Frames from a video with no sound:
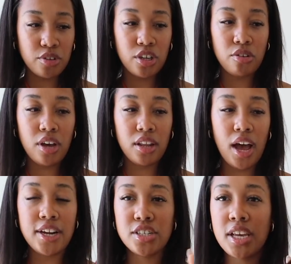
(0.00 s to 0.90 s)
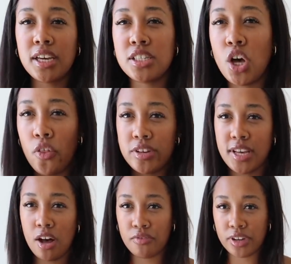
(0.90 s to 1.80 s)
cute. And I just like saw this
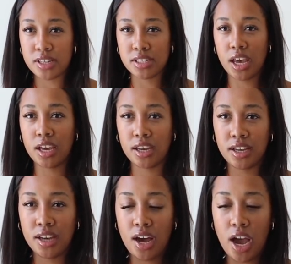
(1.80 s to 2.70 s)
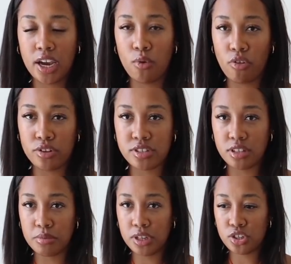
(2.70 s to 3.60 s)
outfit as like, I can wear this to
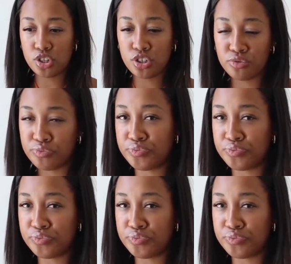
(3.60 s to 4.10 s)
the beach.